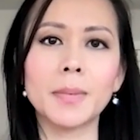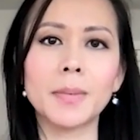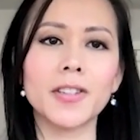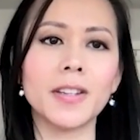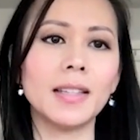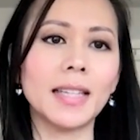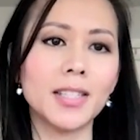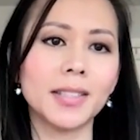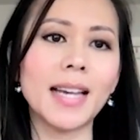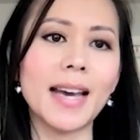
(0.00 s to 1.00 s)
especially like
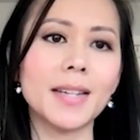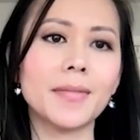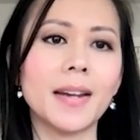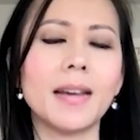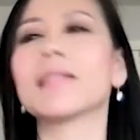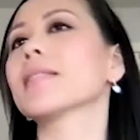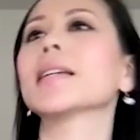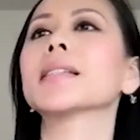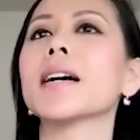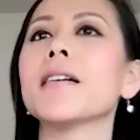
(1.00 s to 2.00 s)
you said, right, in
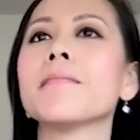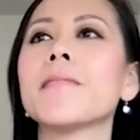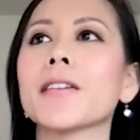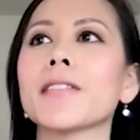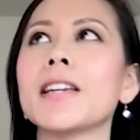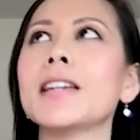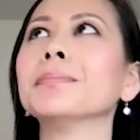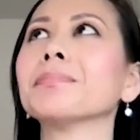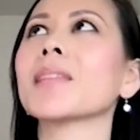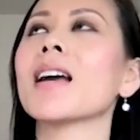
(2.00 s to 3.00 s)
this
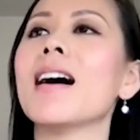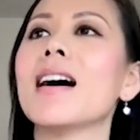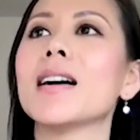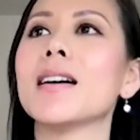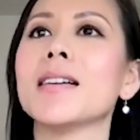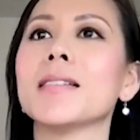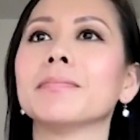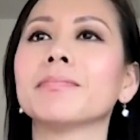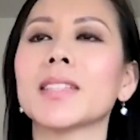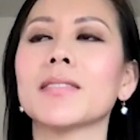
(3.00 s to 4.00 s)
very,
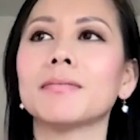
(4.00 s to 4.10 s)
um,